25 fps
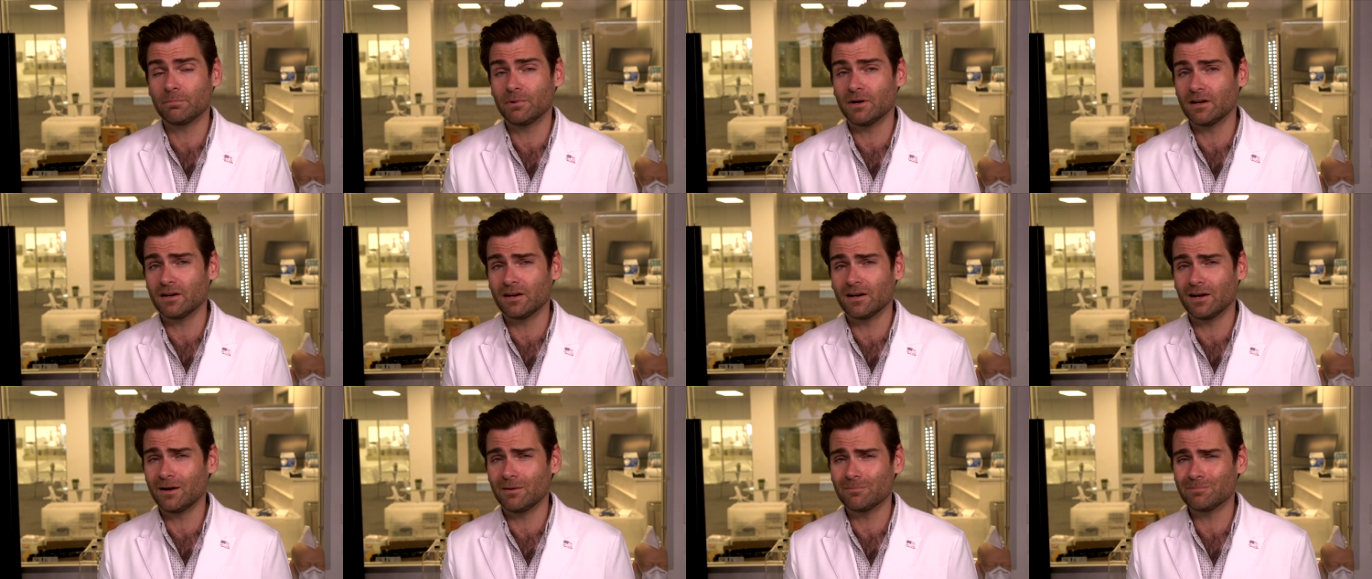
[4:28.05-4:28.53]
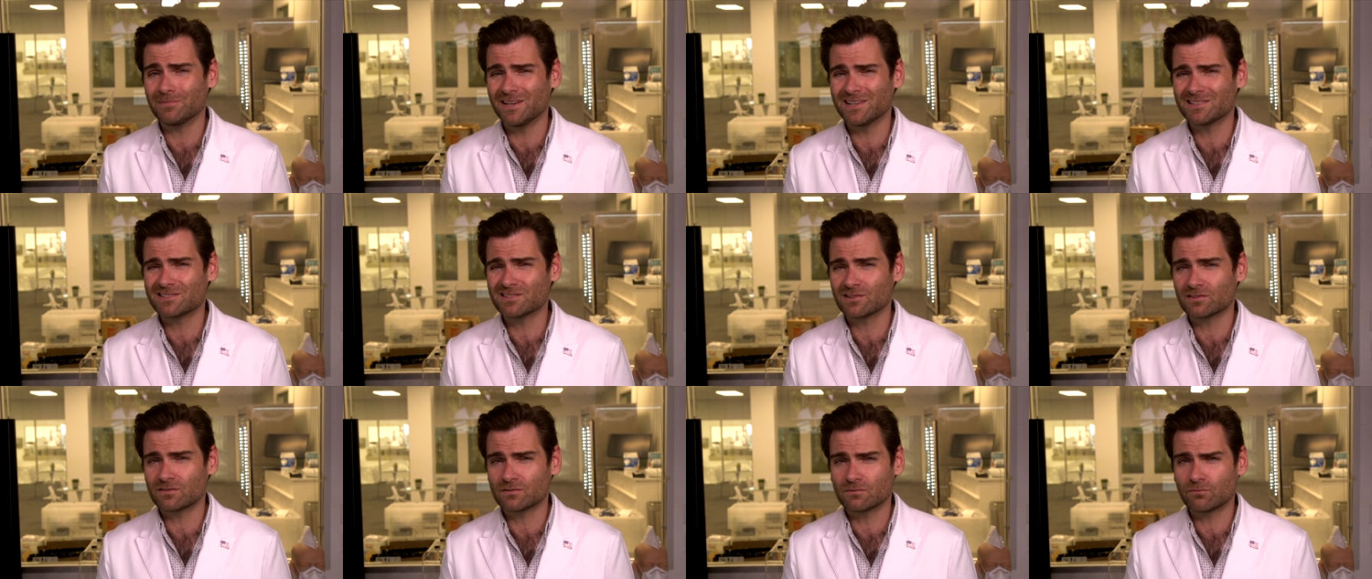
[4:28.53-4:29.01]
But um, it's
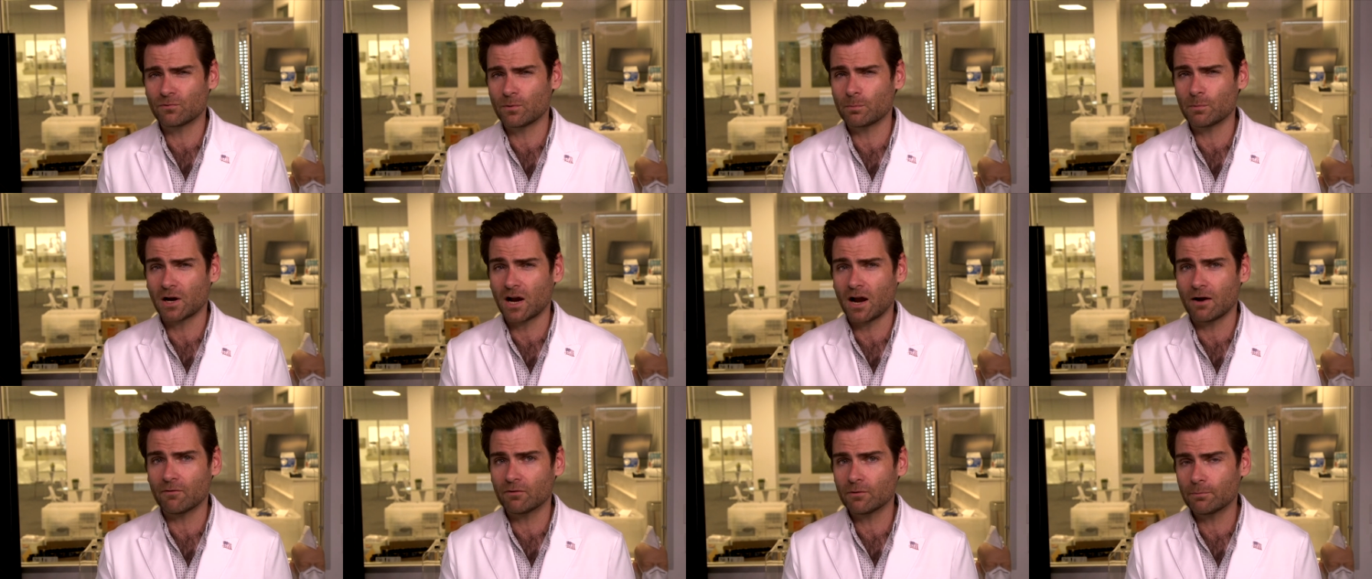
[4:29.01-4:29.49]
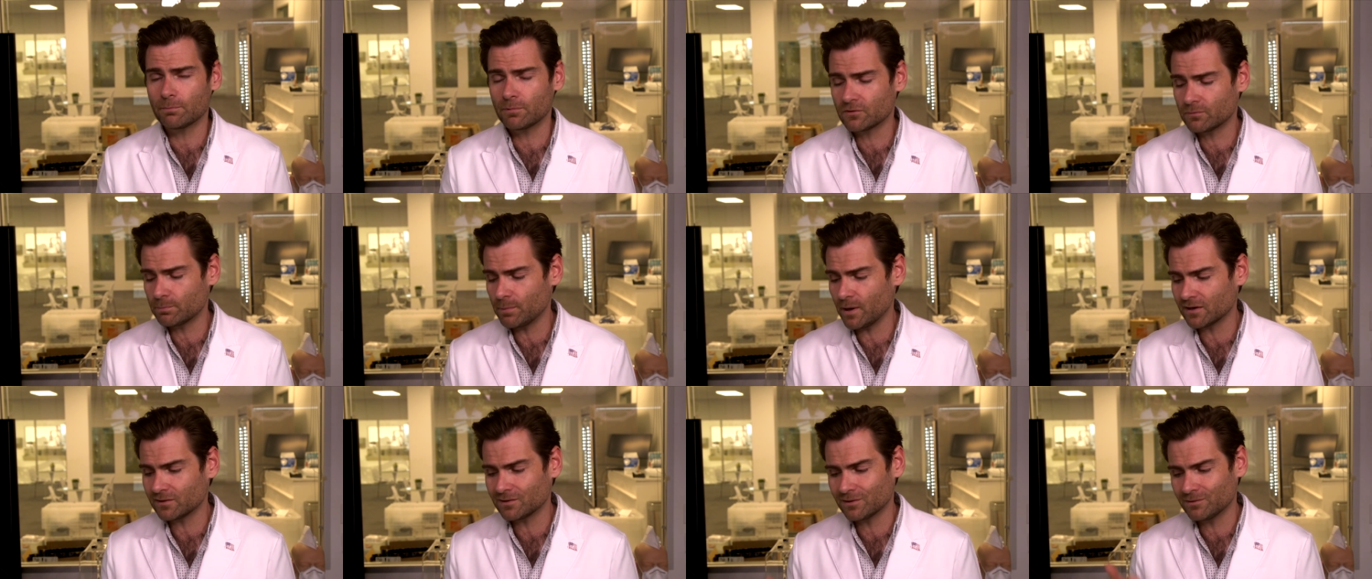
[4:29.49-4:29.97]
just from a comfort
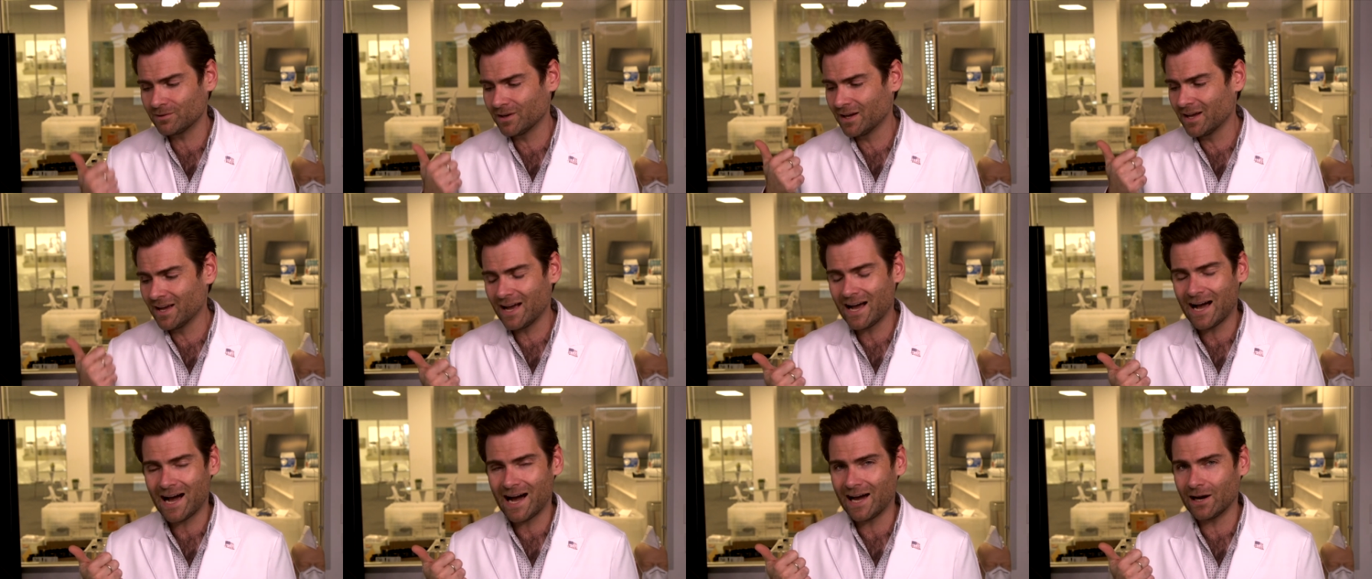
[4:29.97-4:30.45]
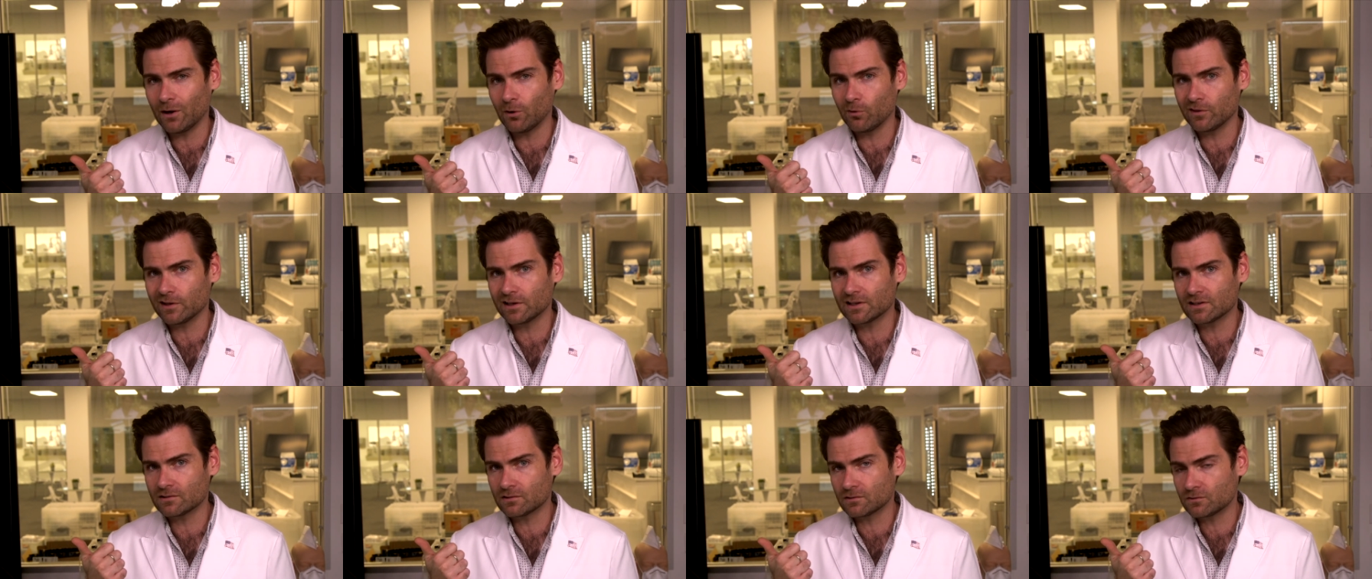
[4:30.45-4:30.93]
perspective, I don't
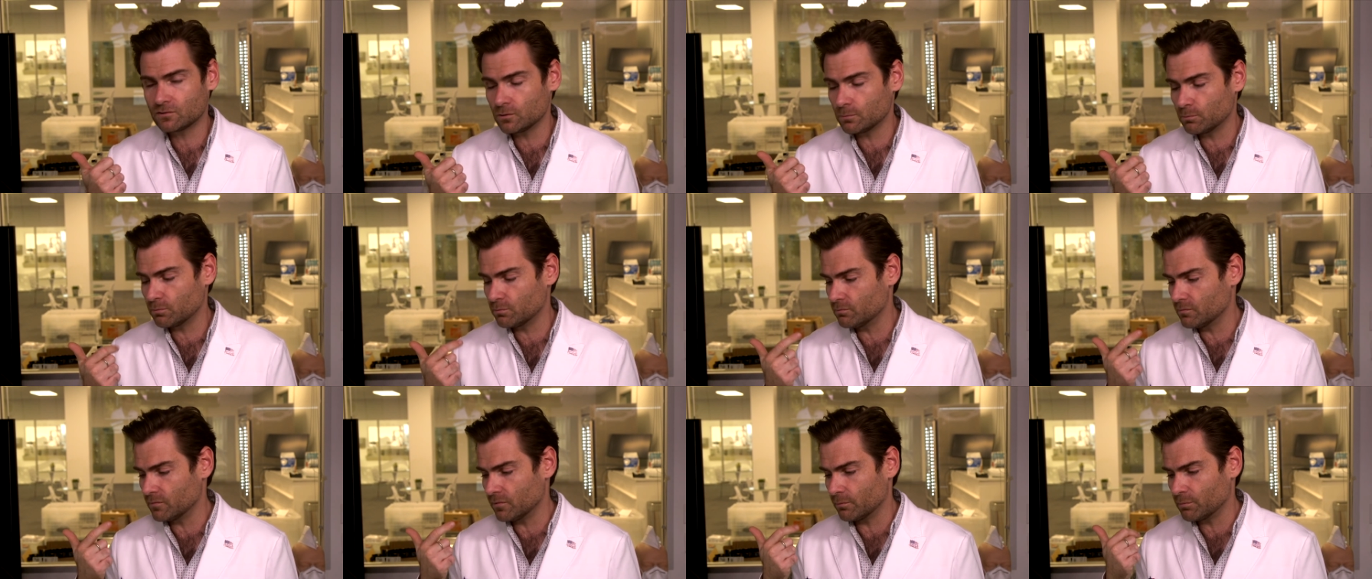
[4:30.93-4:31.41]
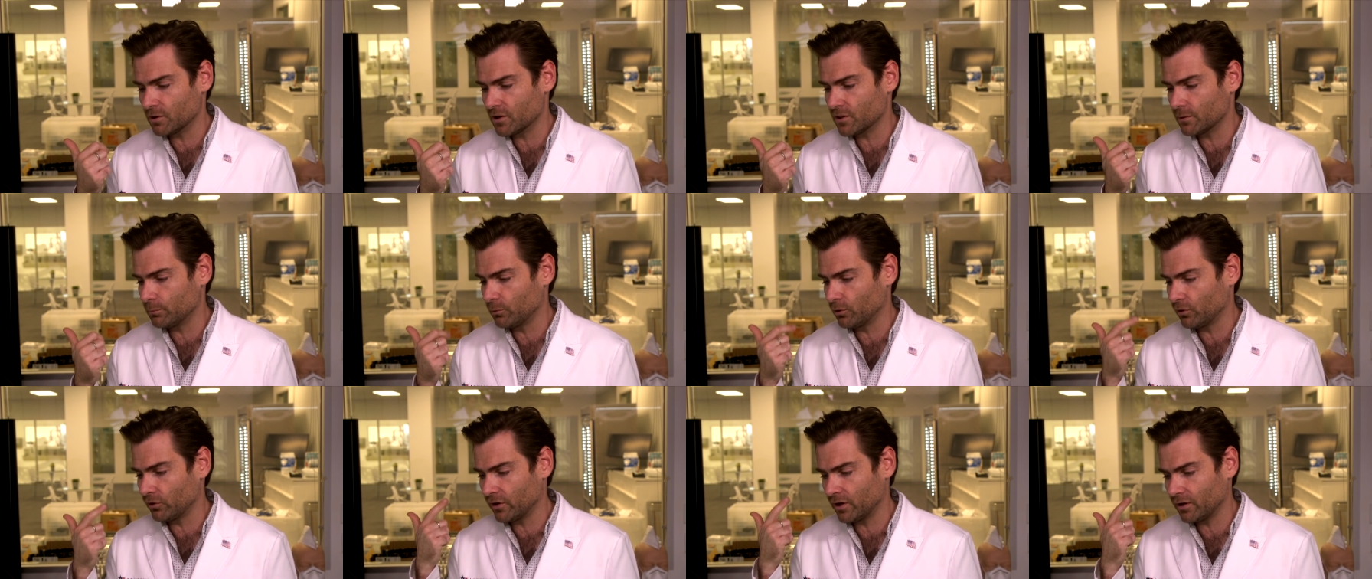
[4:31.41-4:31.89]
think this is too
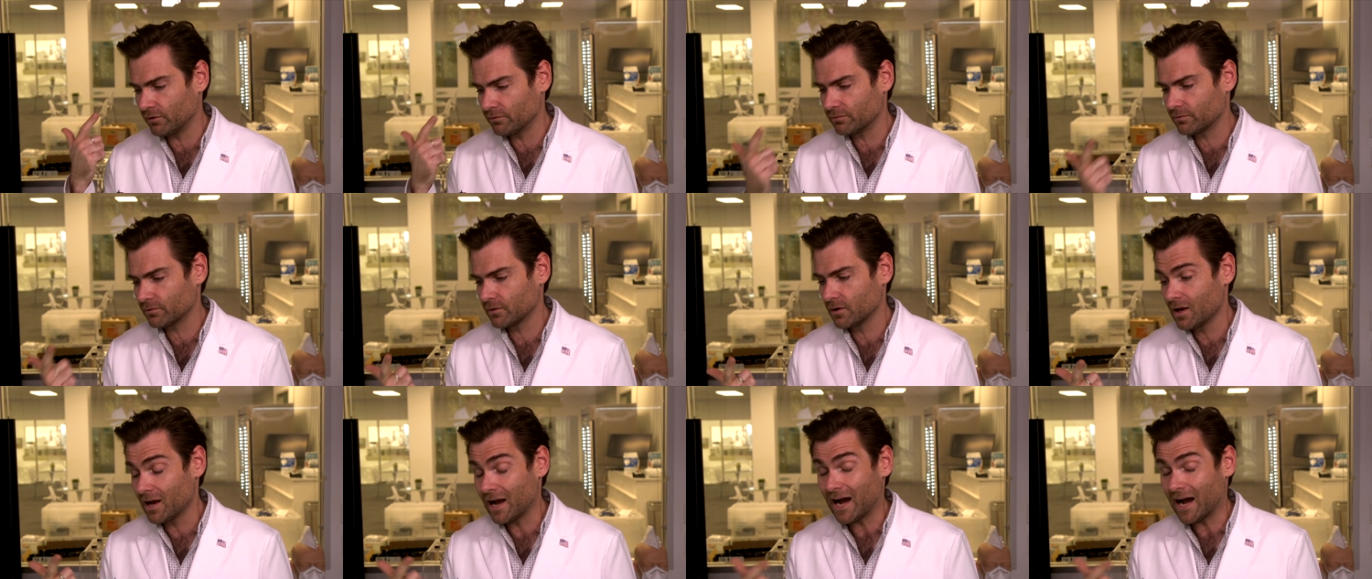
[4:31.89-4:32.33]
breathable enough.